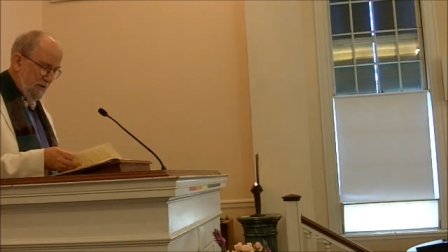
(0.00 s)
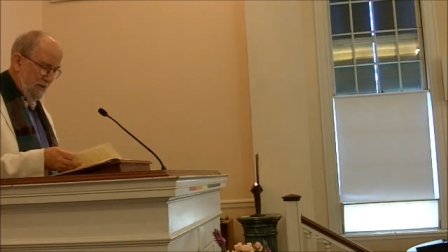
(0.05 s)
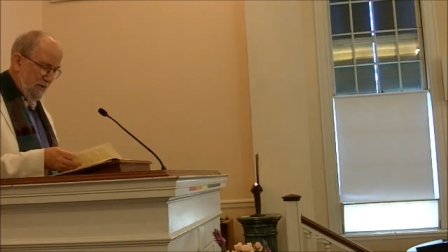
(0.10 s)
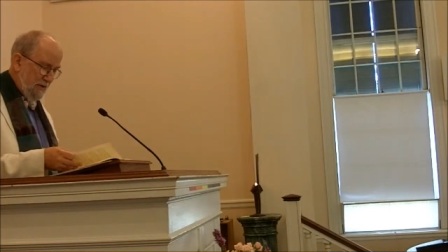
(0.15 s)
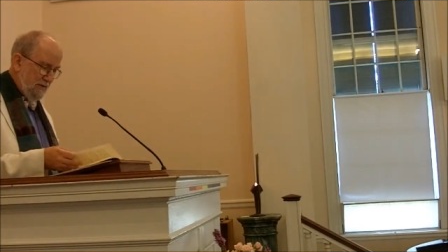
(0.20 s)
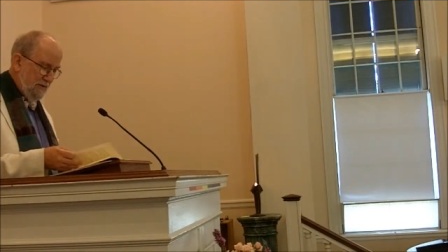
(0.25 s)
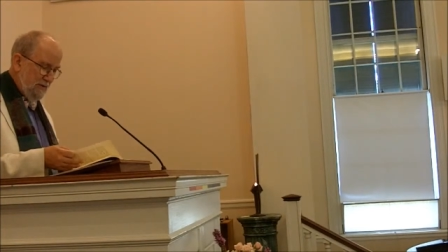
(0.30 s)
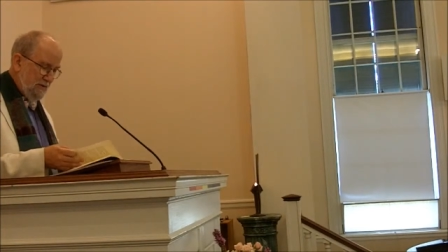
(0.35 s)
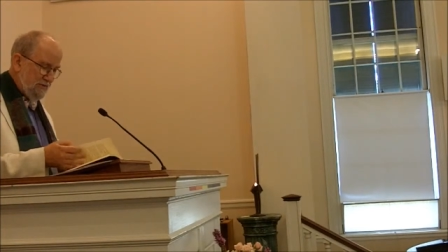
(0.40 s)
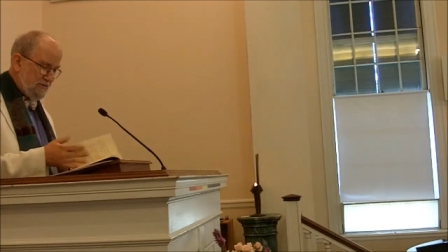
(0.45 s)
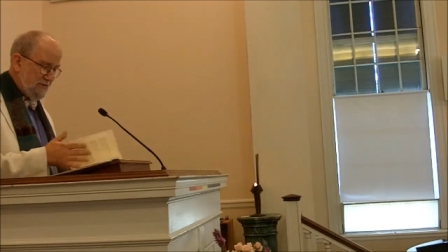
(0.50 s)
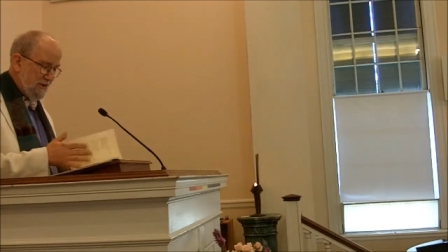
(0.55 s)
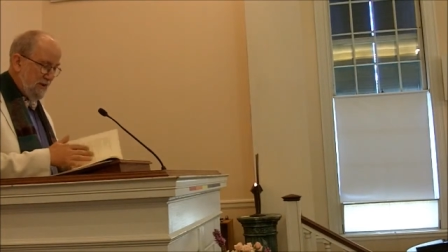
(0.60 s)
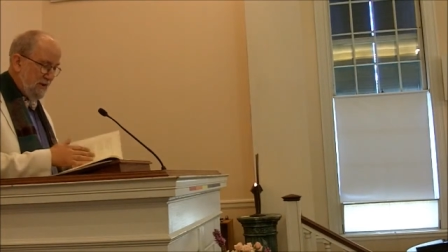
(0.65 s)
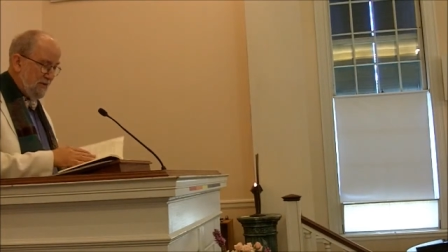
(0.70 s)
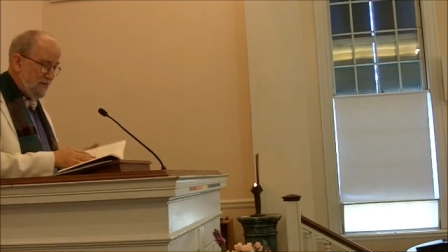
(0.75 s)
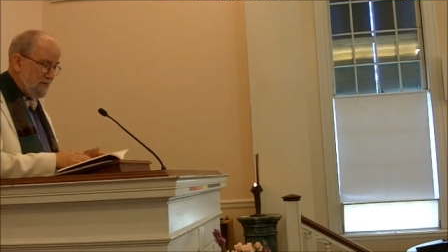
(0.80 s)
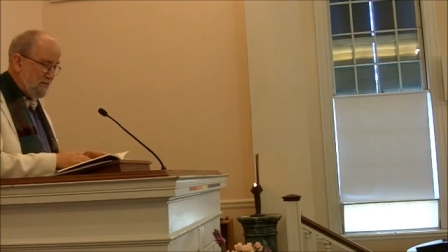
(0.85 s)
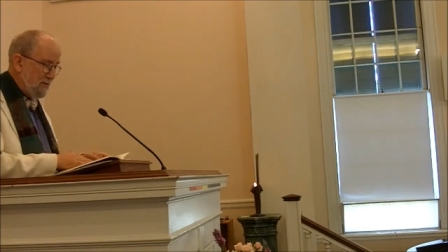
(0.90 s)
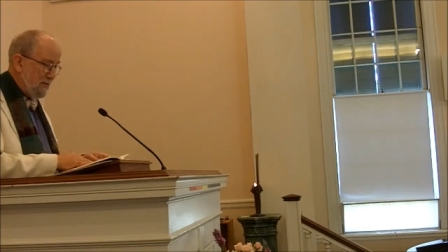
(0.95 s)
a new
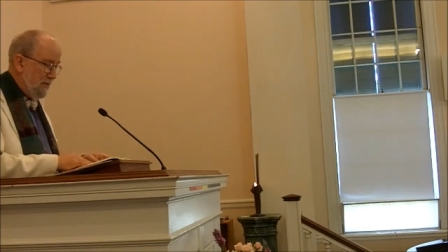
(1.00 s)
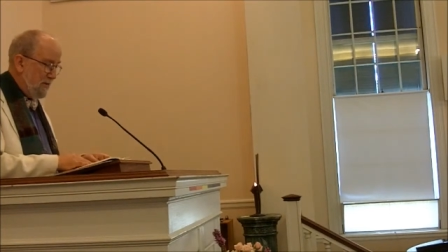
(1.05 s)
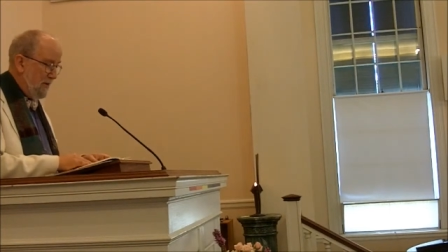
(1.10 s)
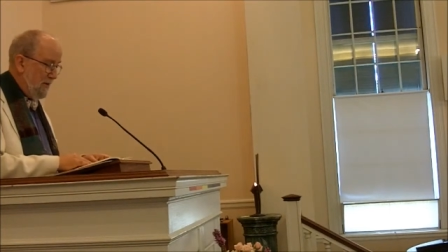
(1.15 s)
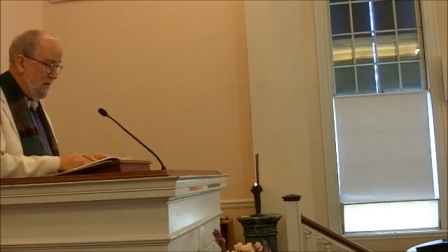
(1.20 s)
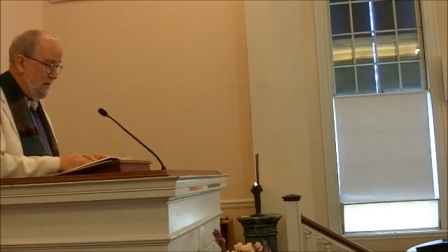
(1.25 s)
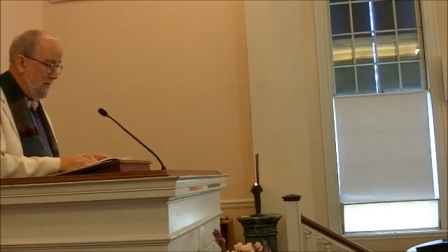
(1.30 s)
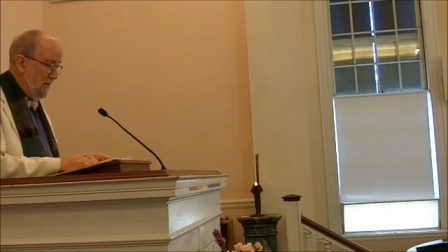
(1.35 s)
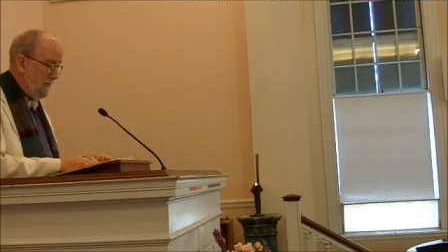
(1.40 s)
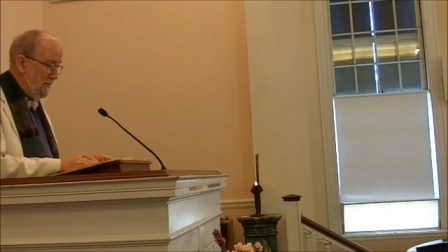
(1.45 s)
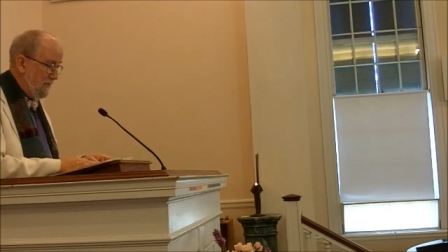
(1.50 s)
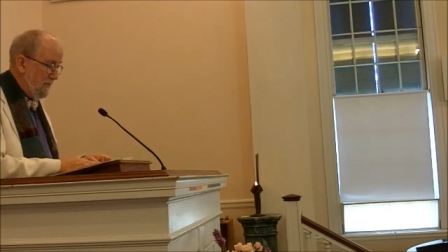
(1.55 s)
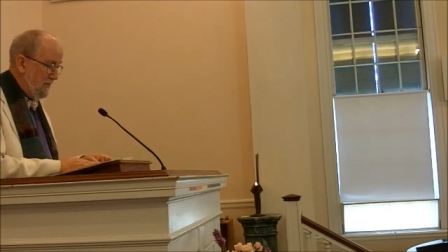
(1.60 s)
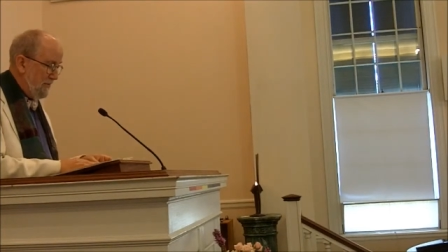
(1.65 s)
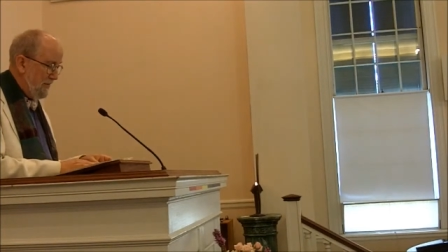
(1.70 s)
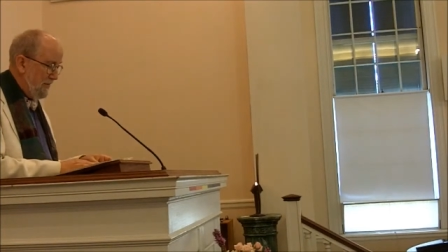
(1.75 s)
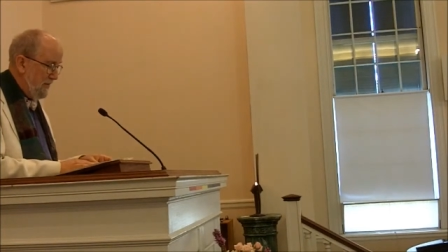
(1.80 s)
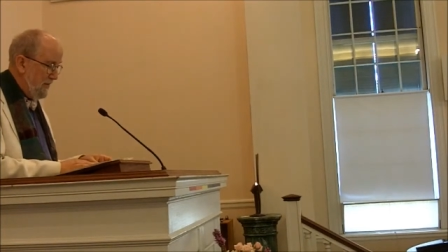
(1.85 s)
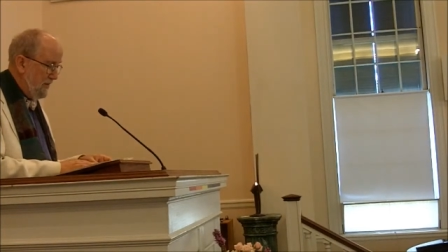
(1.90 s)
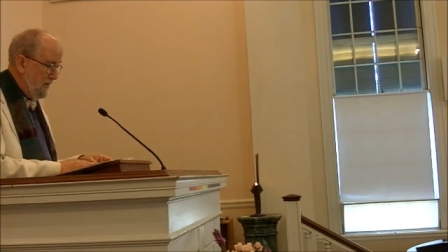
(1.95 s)
Sacagawea.
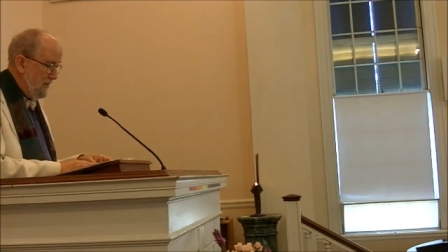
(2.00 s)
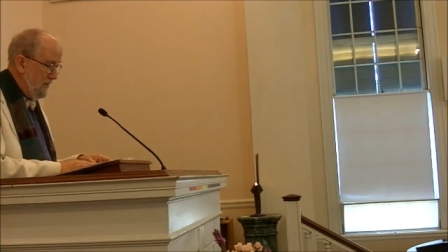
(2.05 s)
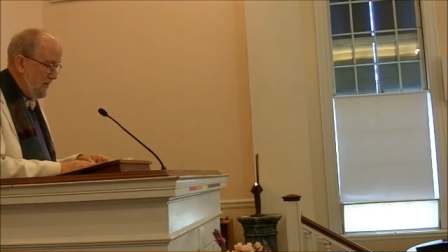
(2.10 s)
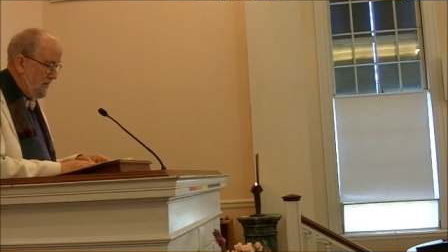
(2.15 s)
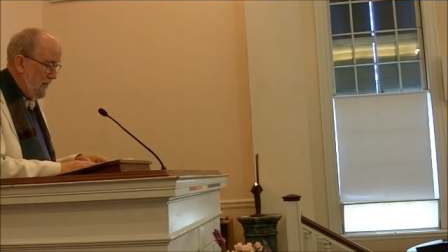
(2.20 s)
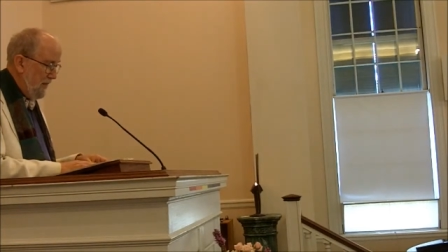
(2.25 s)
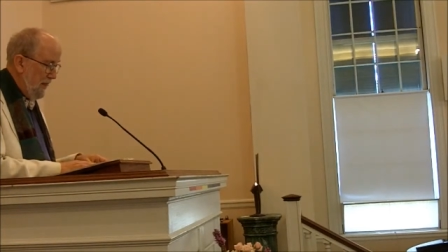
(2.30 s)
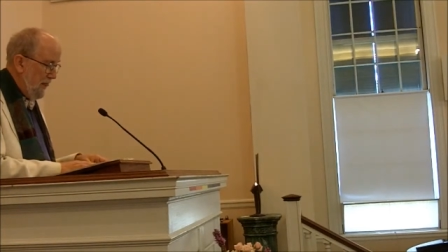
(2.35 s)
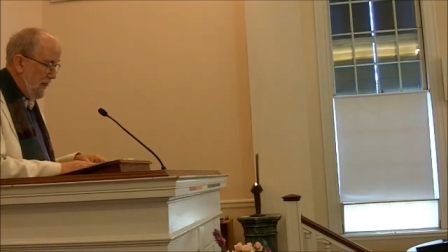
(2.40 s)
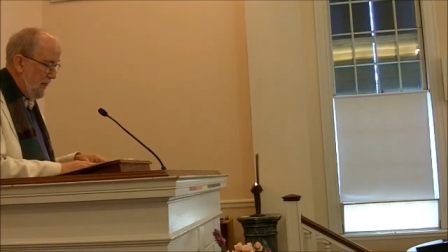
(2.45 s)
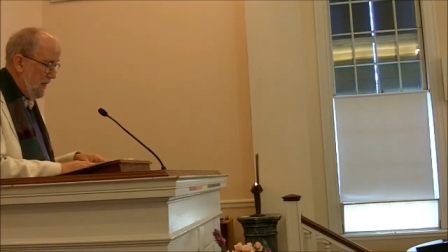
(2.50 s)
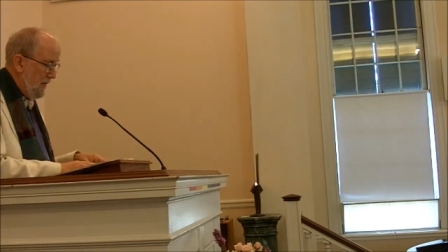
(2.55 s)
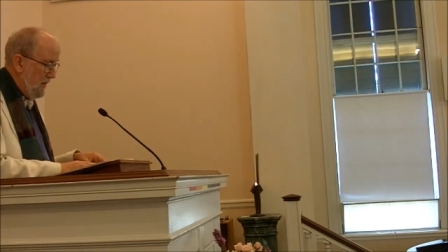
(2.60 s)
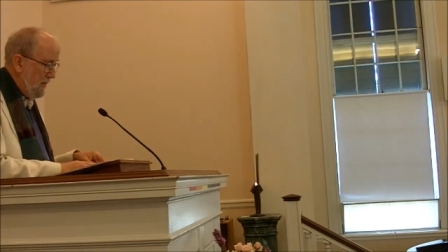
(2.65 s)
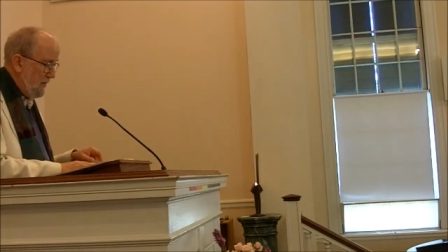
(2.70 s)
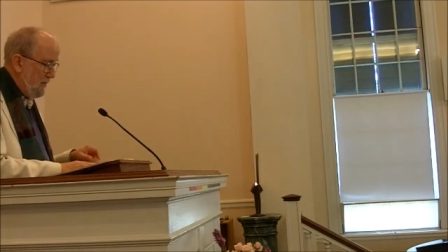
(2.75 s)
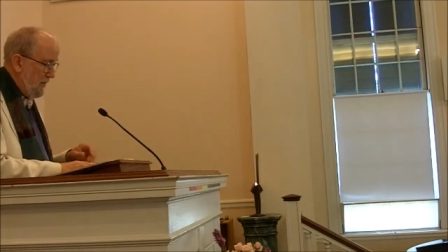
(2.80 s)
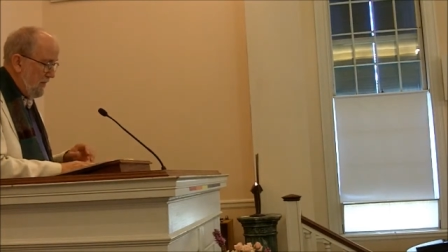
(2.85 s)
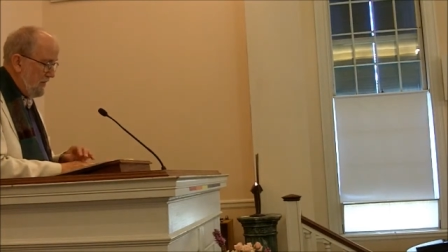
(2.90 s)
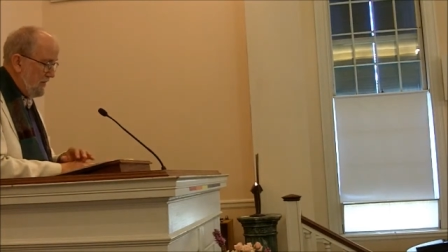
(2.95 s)

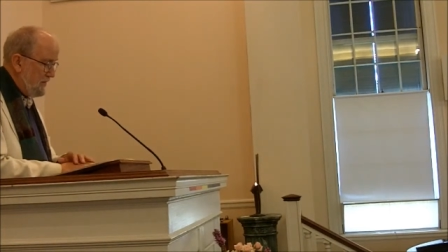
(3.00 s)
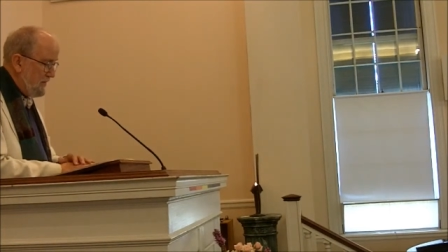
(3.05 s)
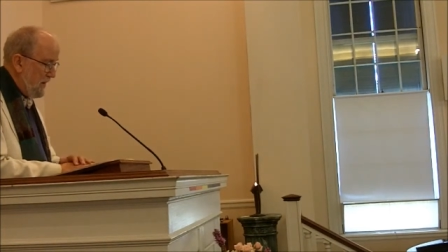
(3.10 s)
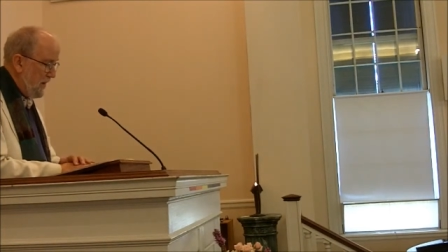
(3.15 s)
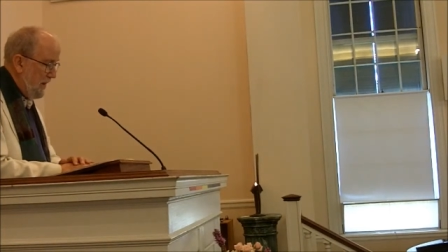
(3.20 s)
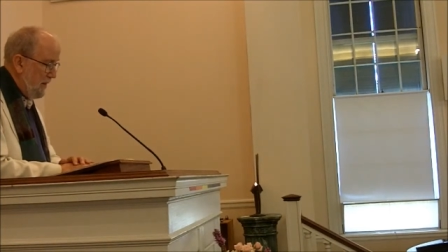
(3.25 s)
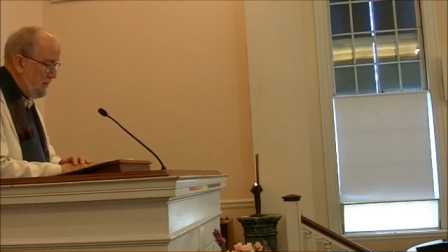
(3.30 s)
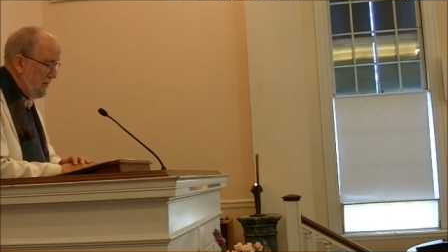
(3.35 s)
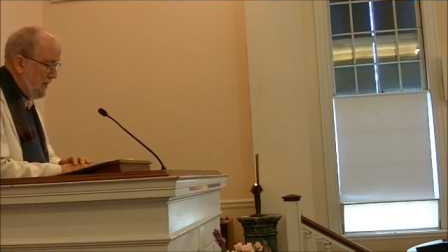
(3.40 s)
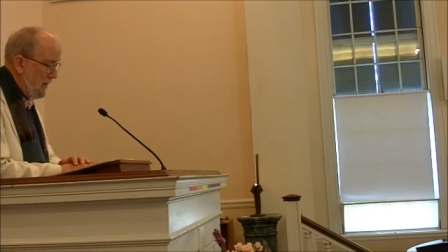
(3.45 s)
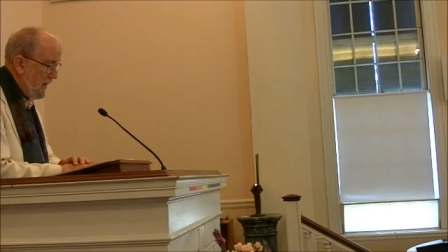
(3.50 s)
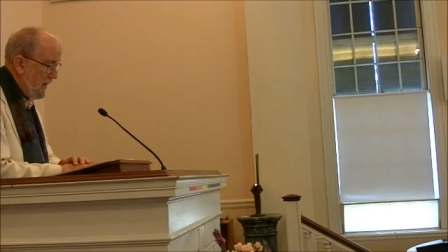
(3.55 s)
By the time